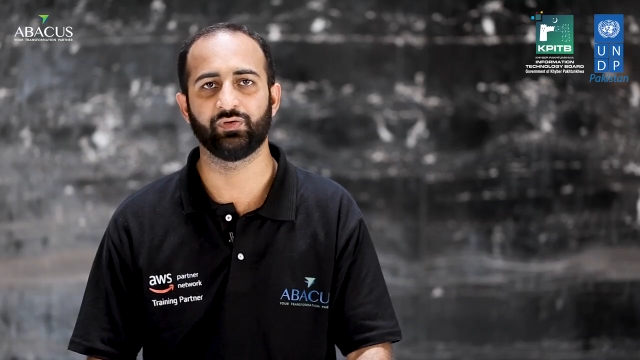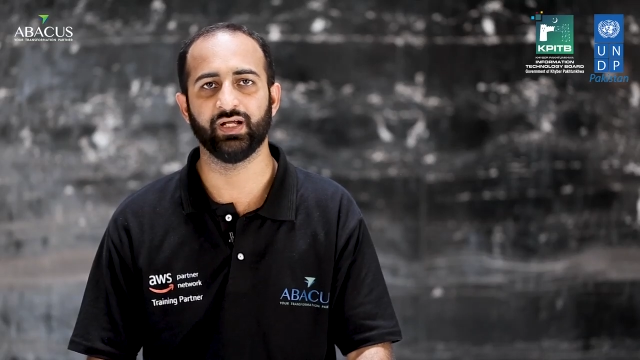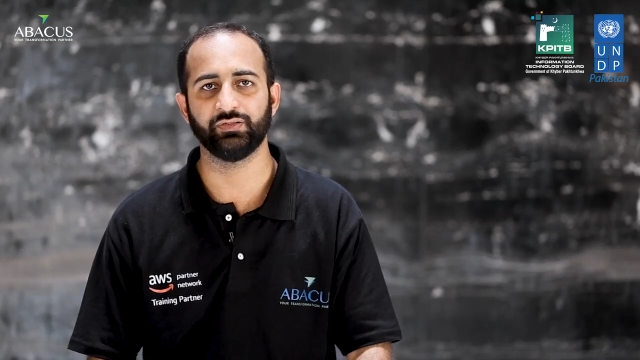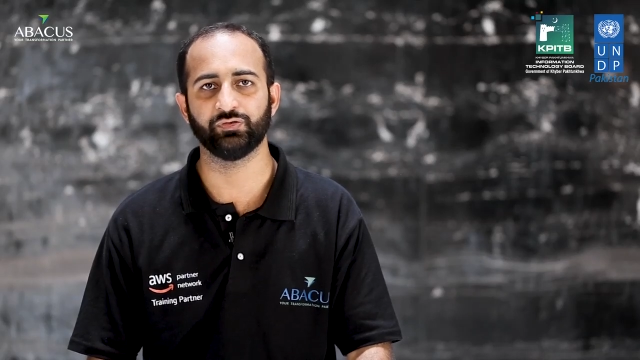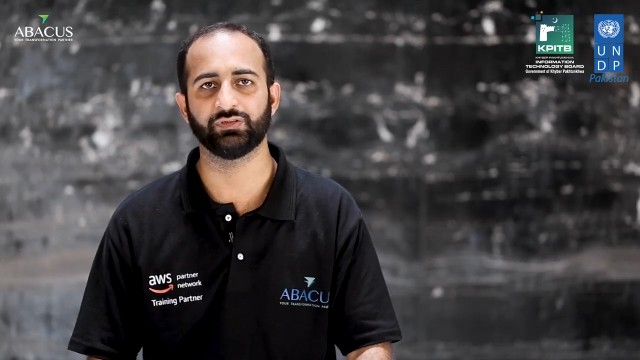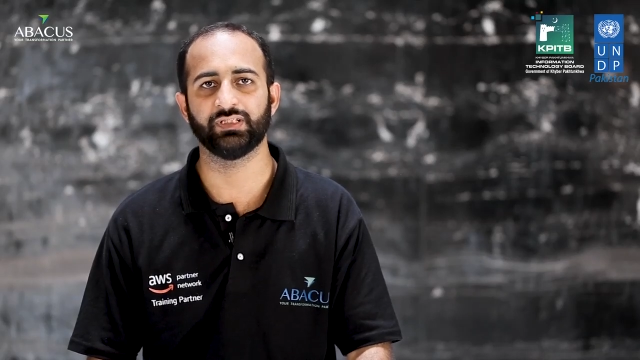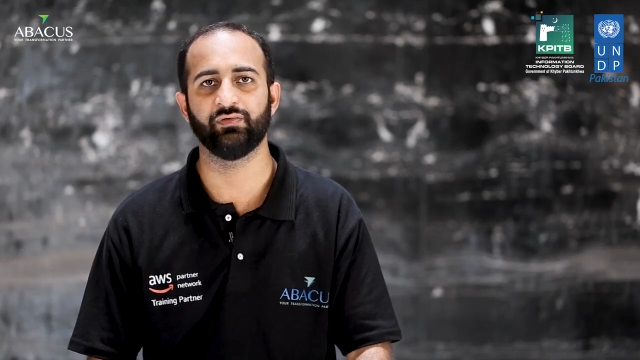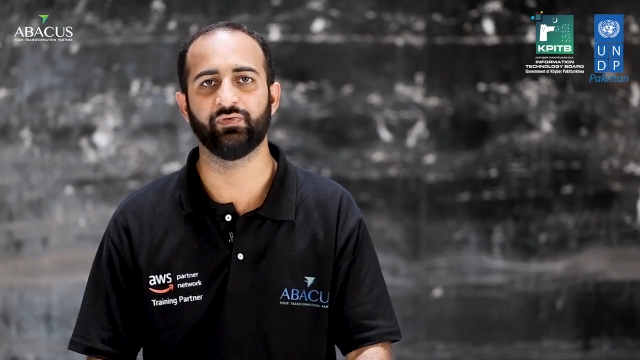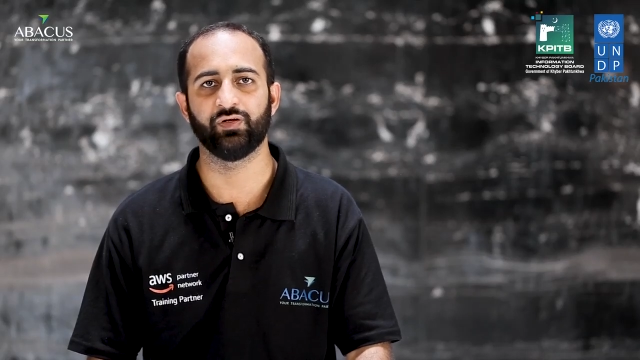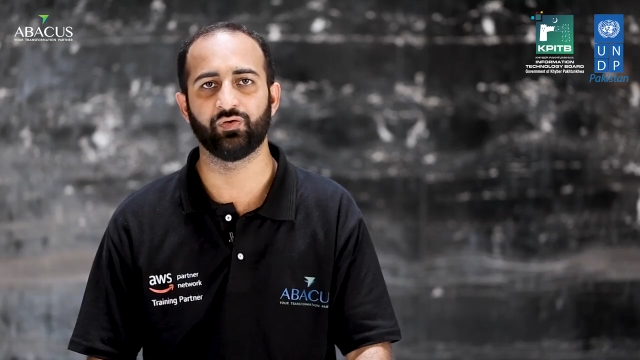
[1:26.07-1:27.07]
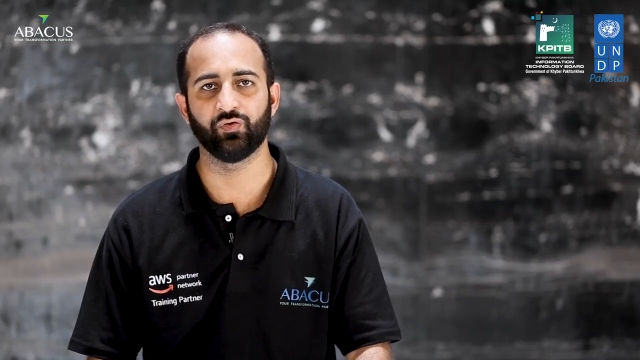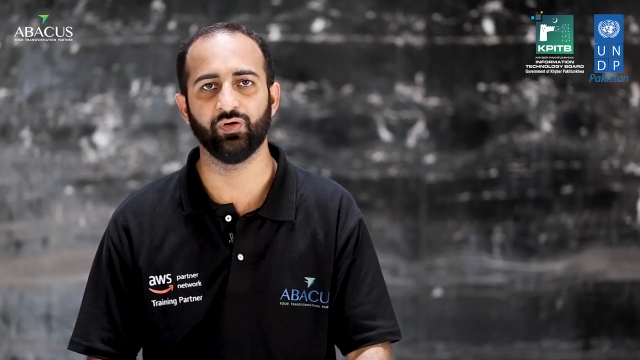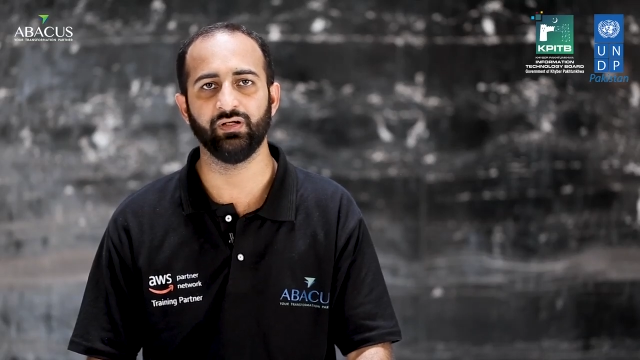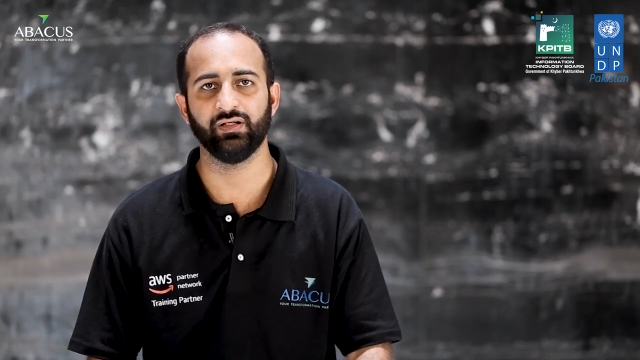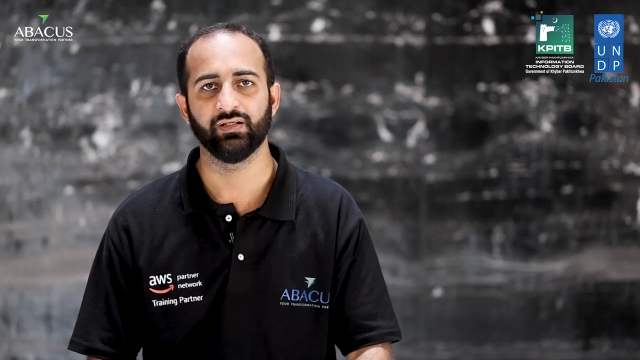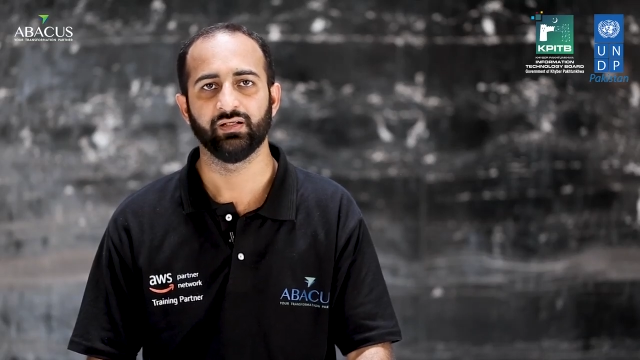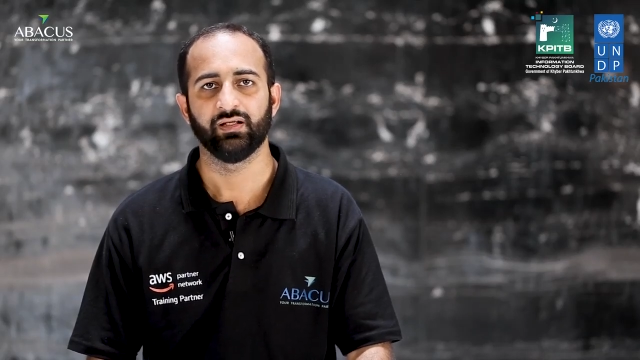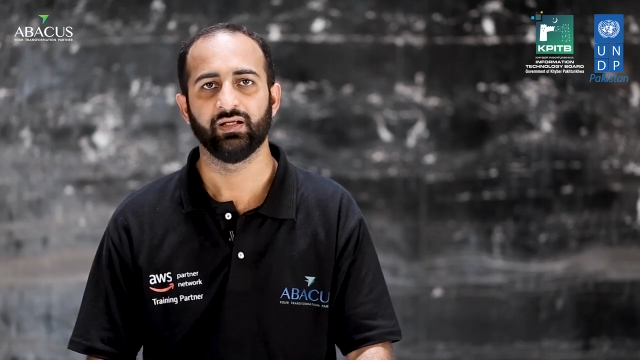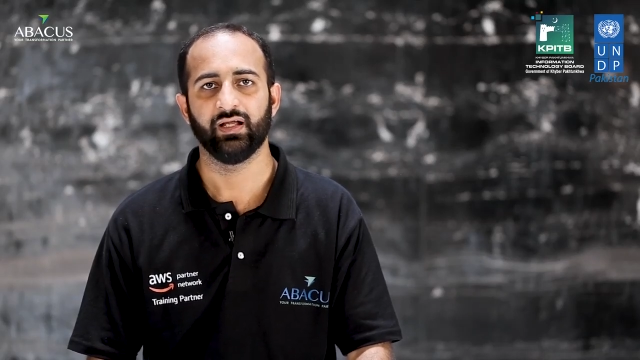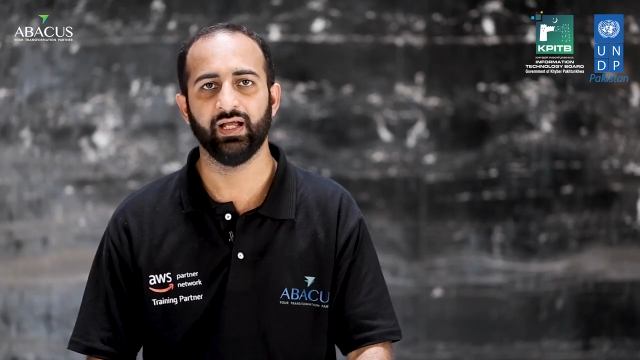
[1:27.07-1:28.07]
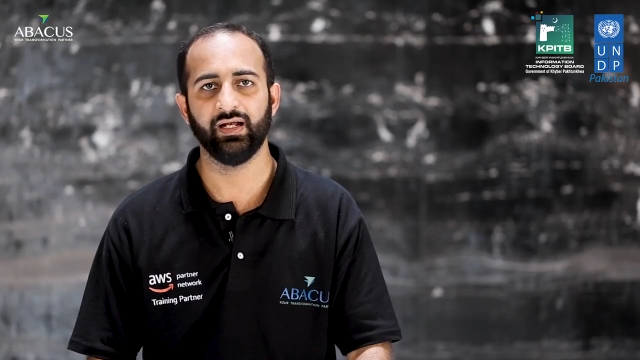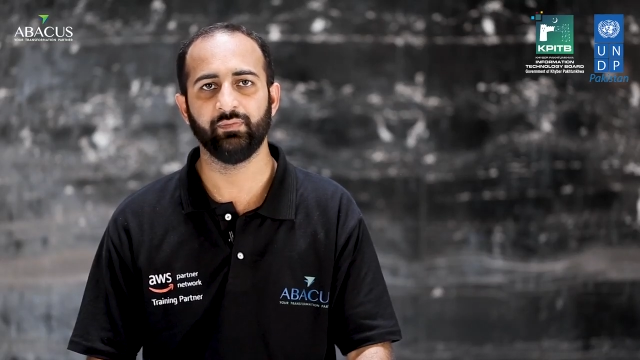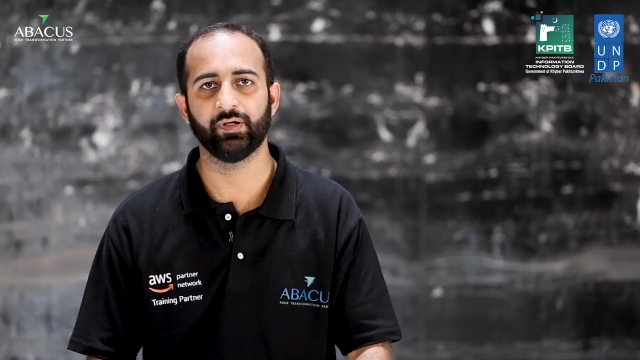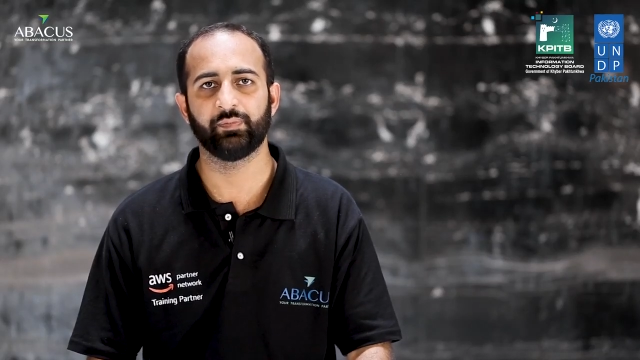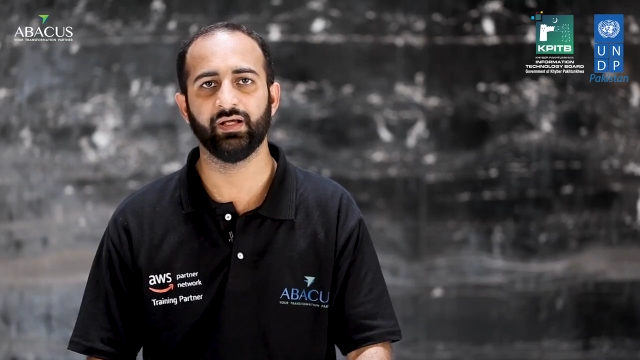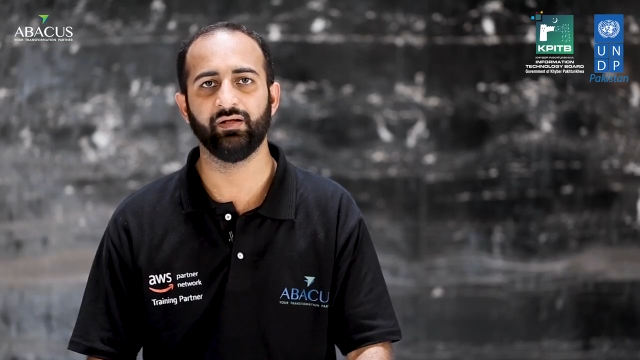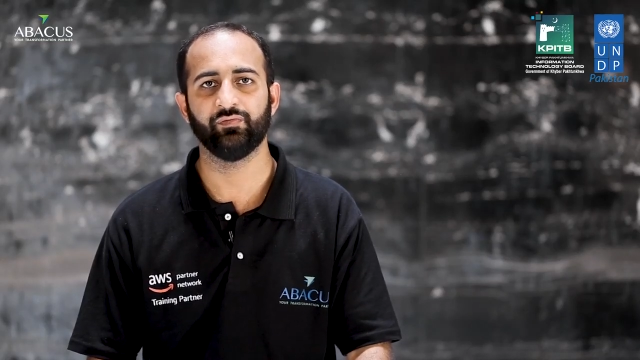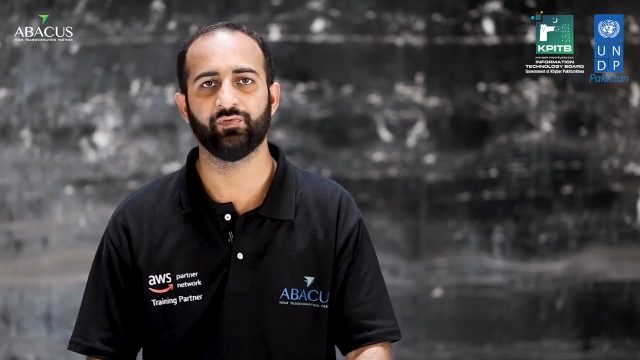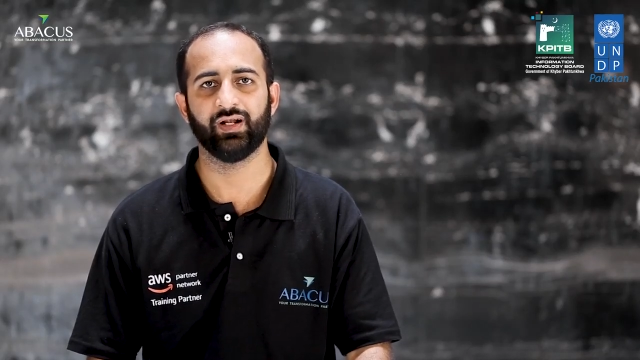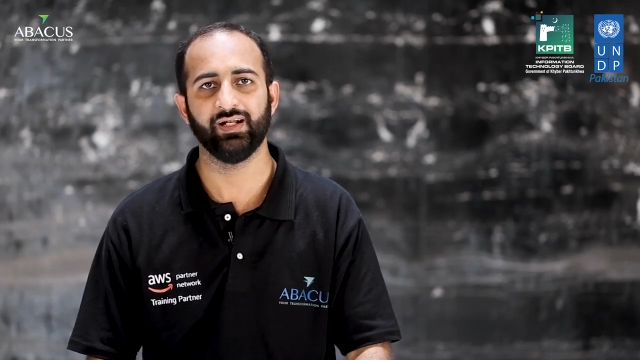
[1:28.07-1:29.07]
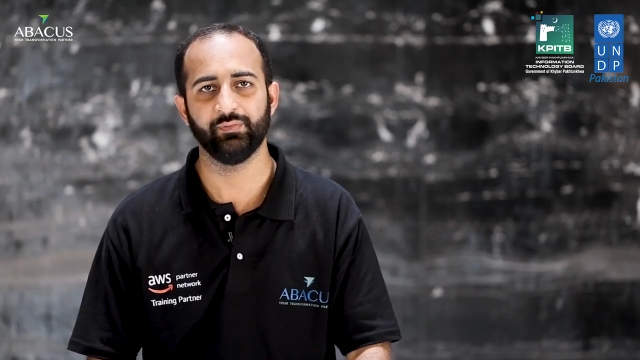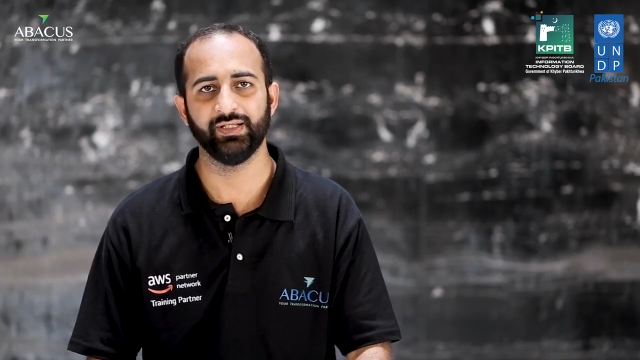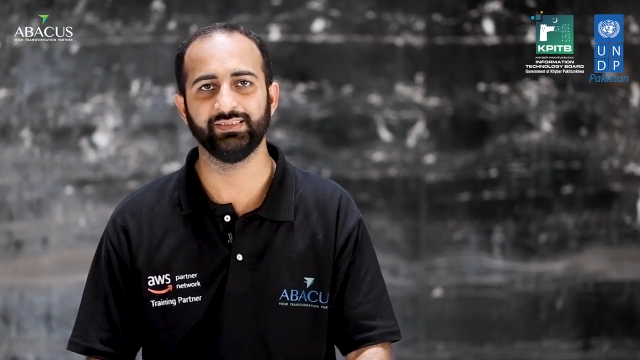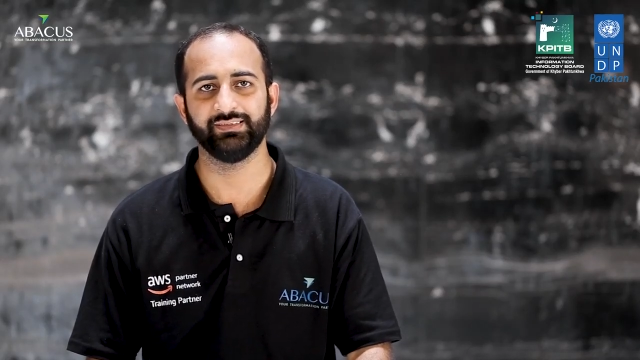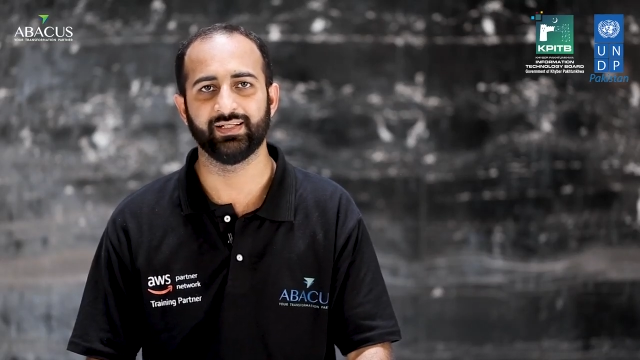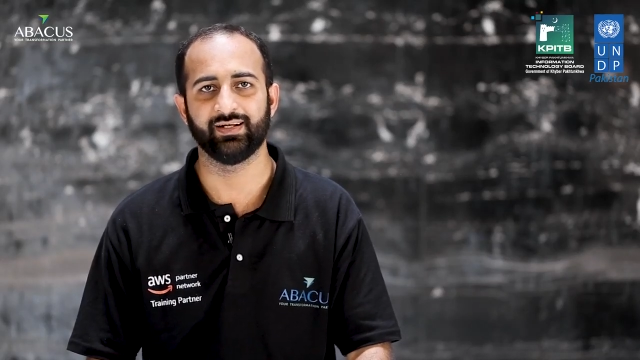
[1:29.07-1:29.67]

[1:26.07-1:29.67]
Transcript: so get yourself enrolled and prepare for an amazing